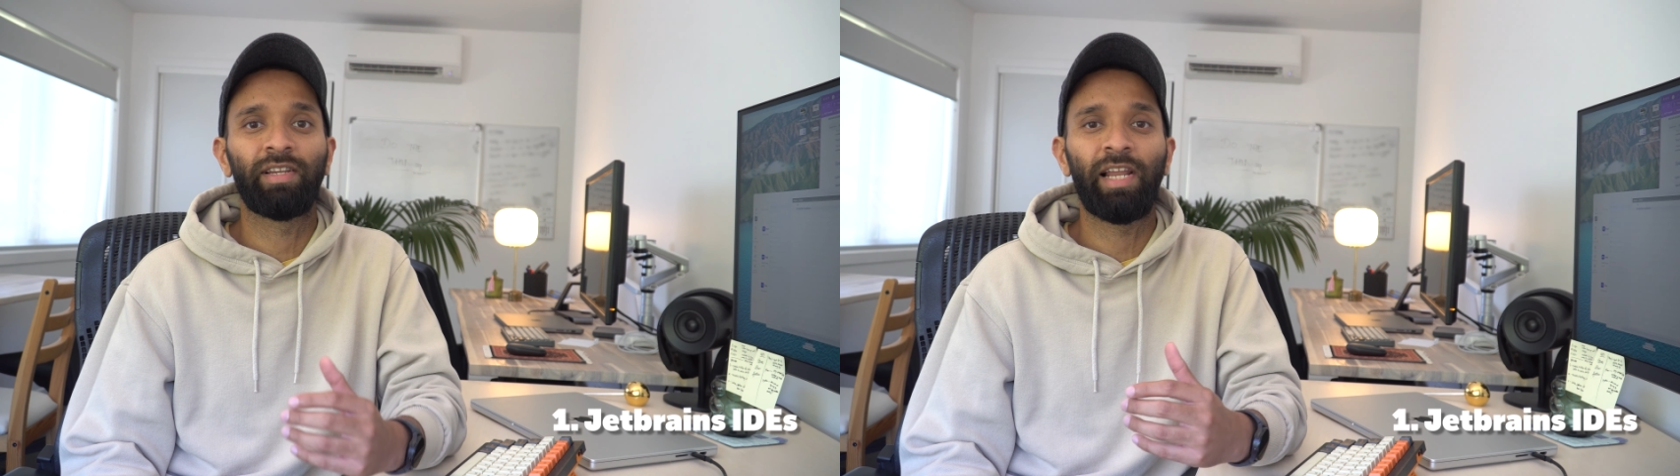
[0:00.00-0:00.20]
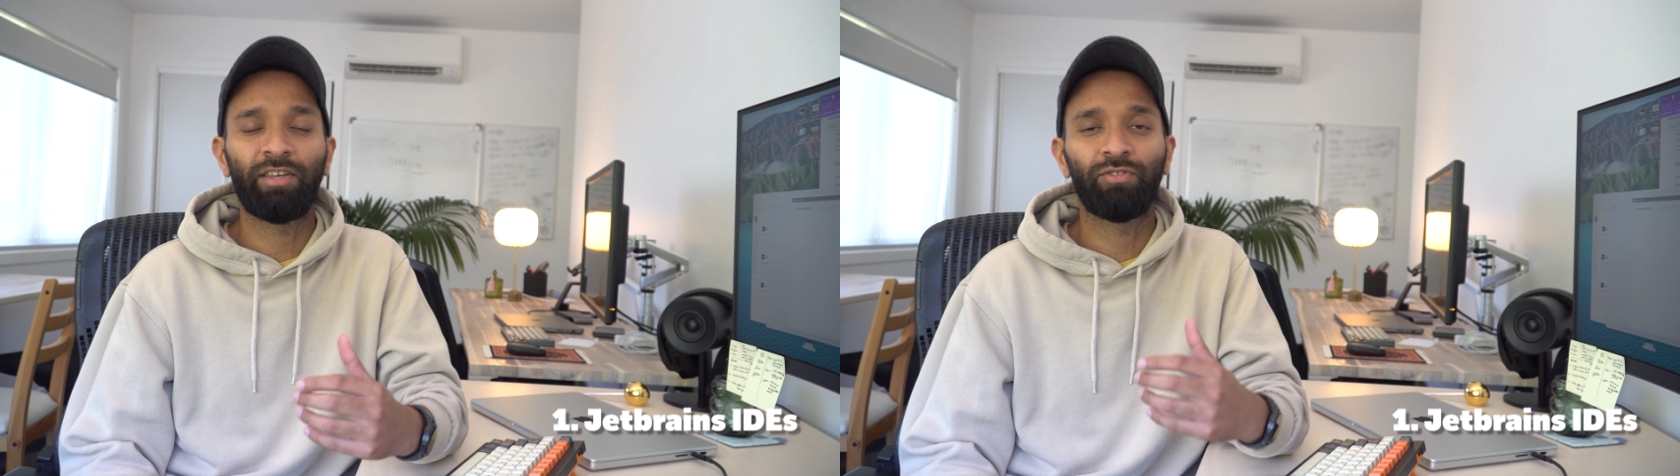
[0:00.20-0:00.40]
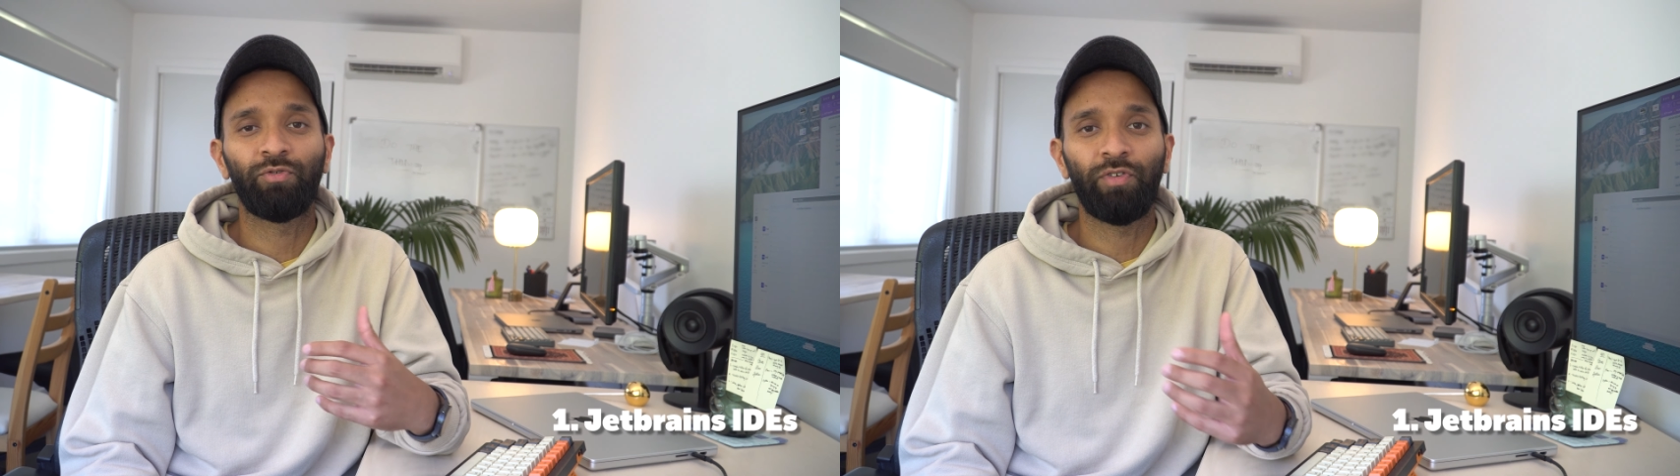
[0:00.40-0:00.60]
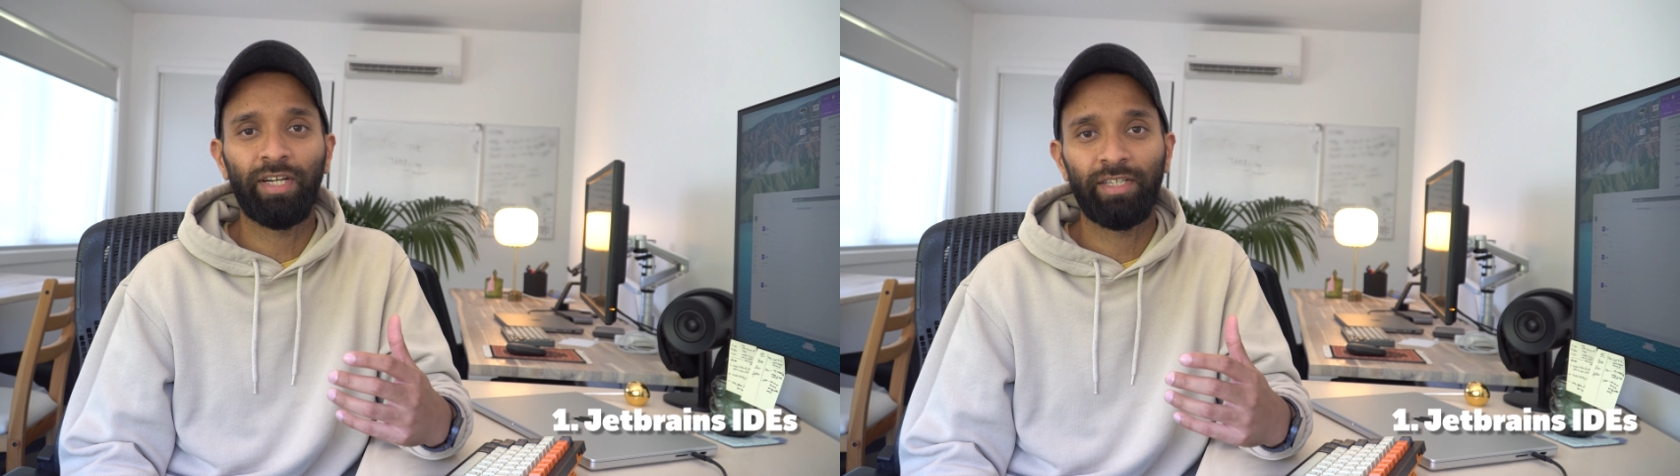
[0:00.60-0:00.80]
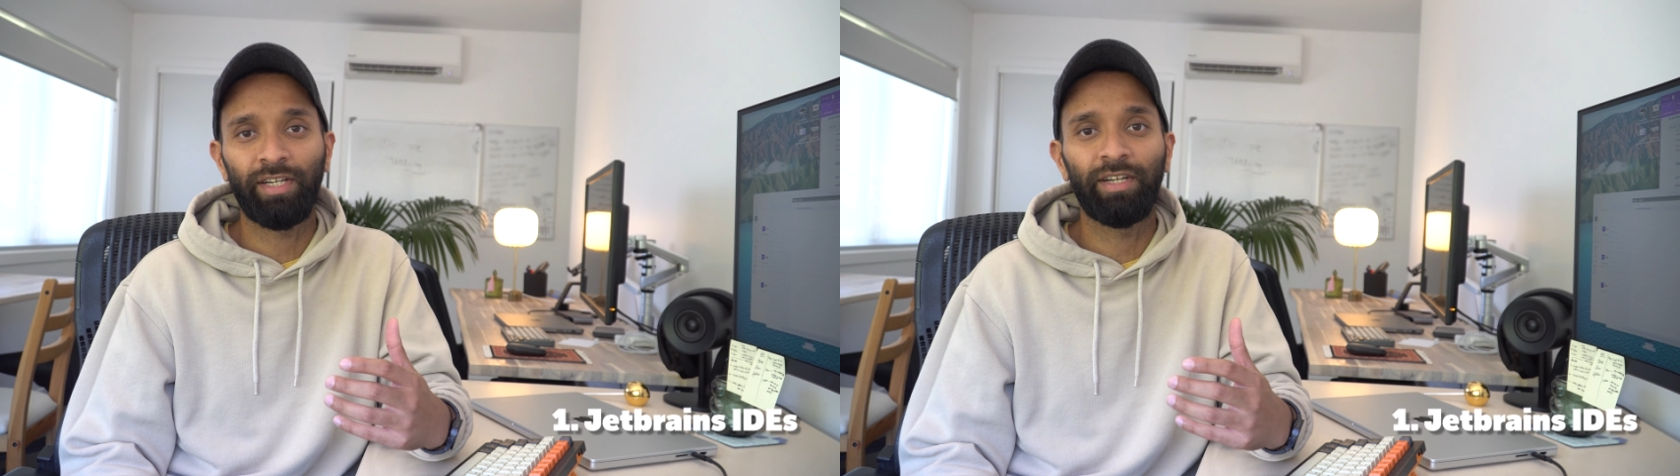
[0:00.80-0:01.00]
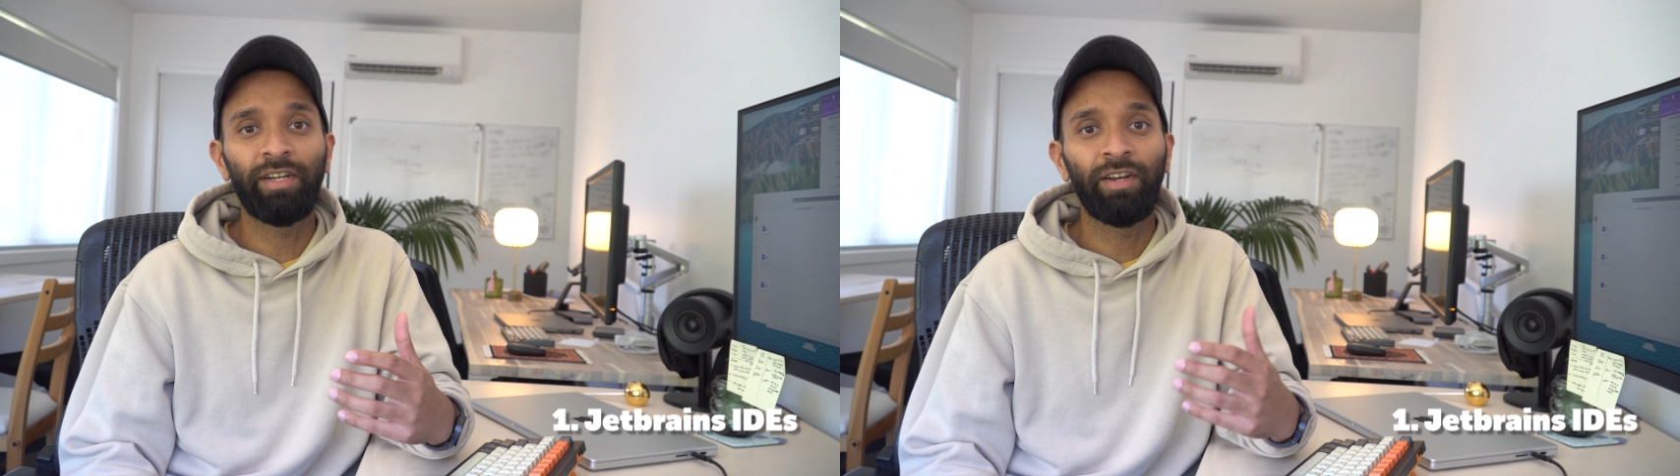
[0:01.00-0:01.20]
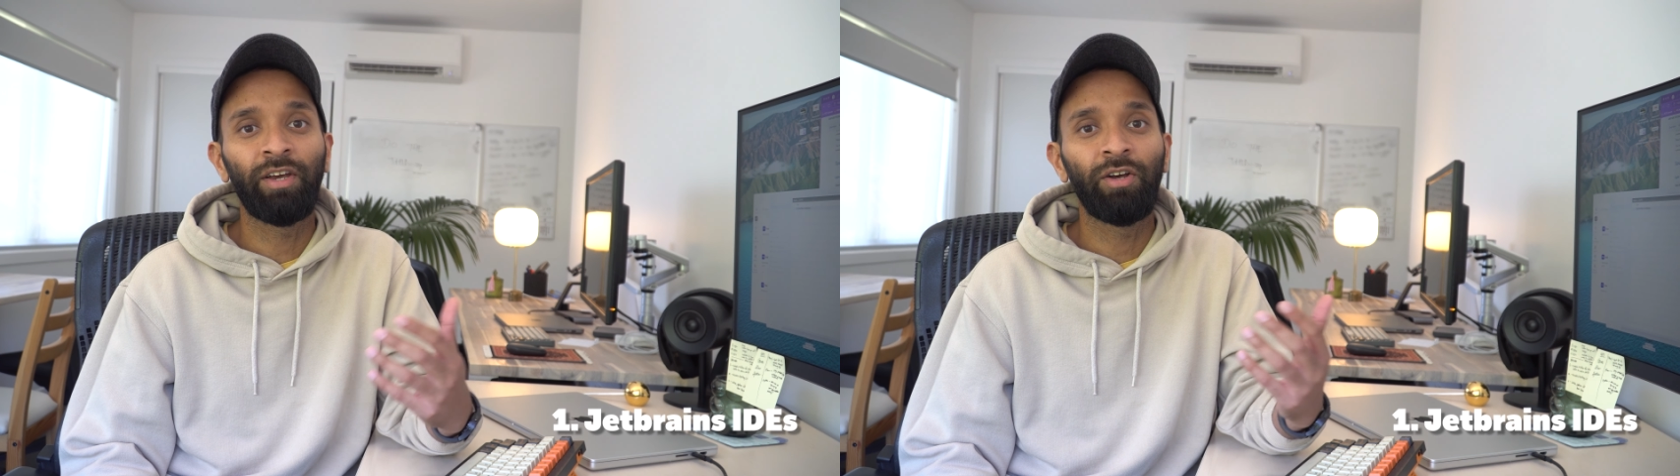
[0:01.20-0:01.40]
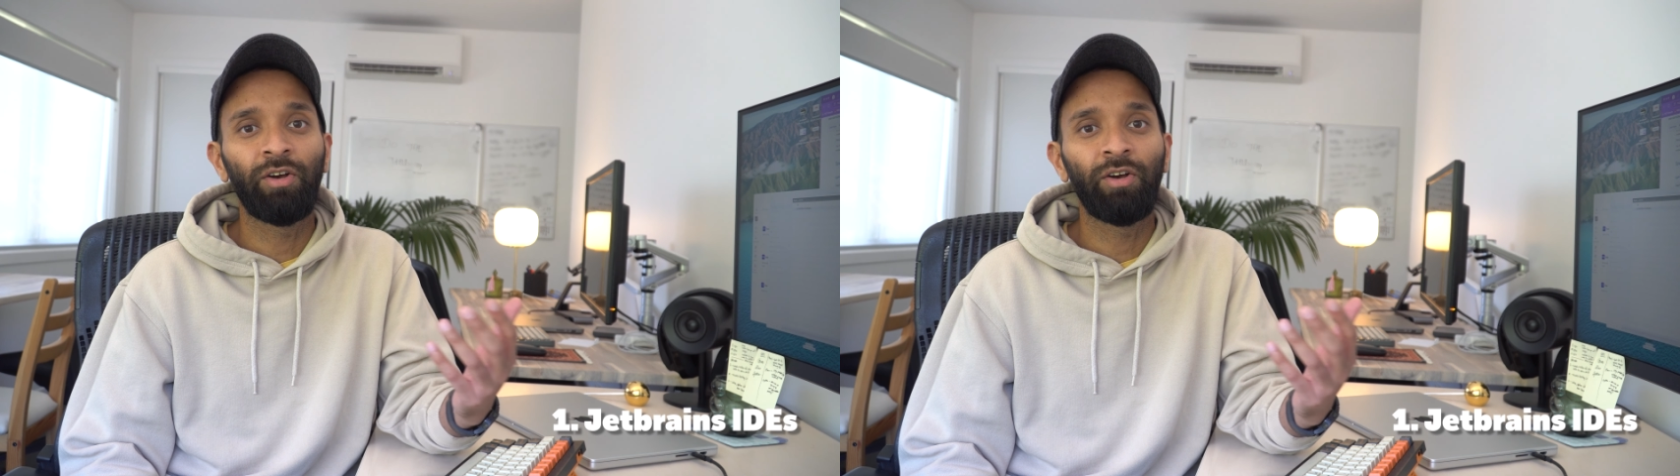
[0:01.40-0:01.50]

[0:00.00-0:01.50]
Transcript: less friction